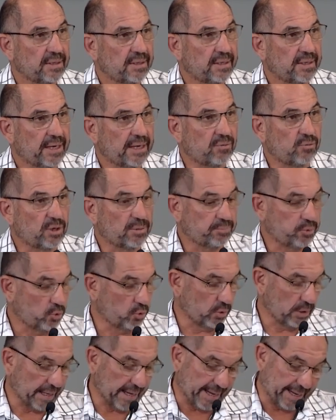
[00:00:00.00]
And what
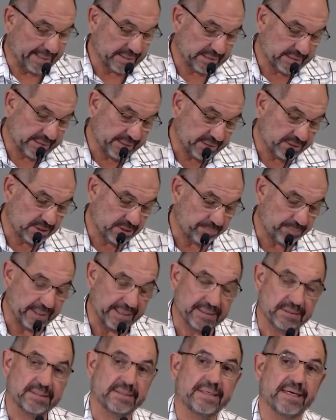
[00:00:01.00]
Paul
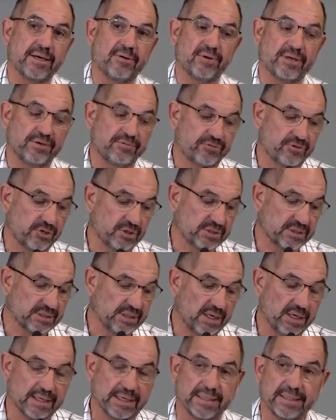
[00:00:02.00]
anticipates here in verse
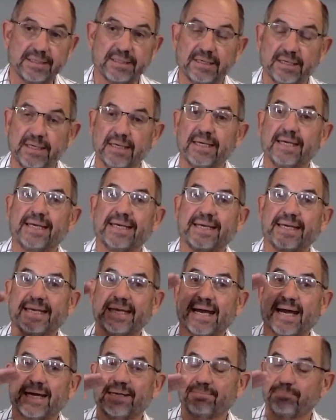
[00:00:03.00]
9, he
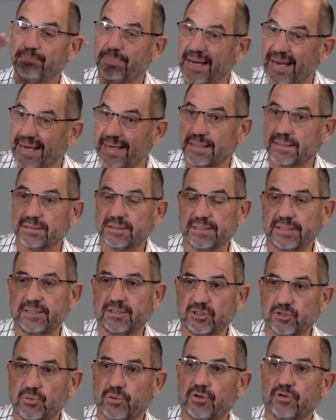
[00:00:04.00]
unpacks in
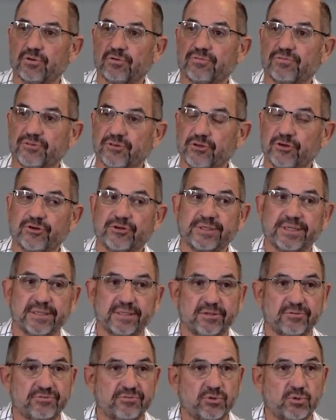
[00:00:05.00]
12, 13,
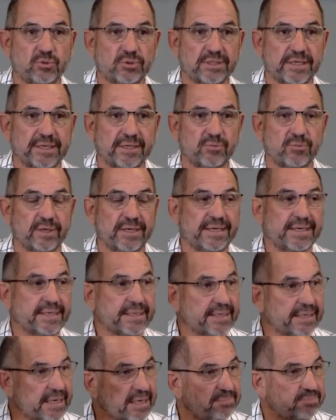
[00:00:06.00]
and 14, where he
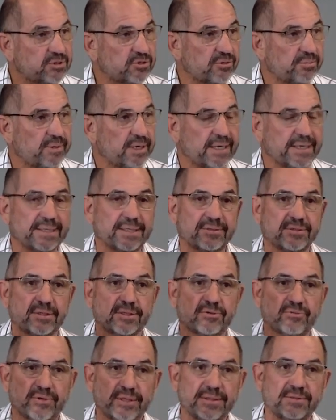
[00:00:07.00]
keeps reminding the
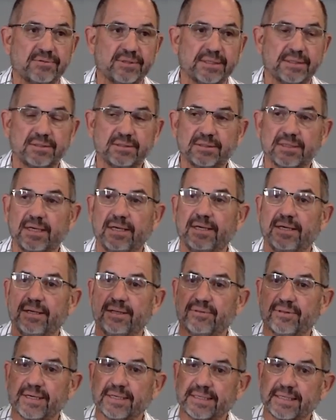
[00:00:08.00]
Corinthians
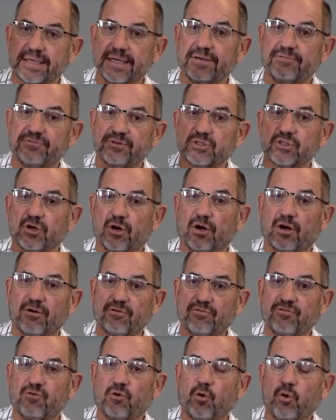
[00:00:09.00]
that gifts are
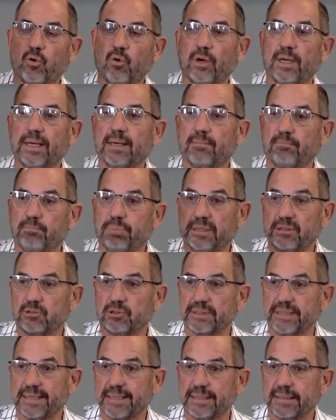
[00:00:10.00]
for
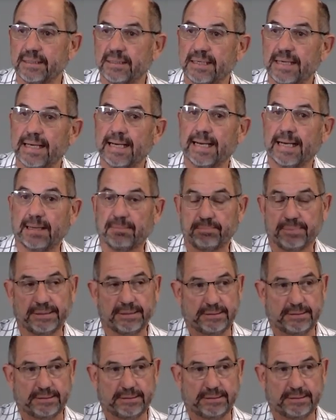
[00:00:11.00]
building up.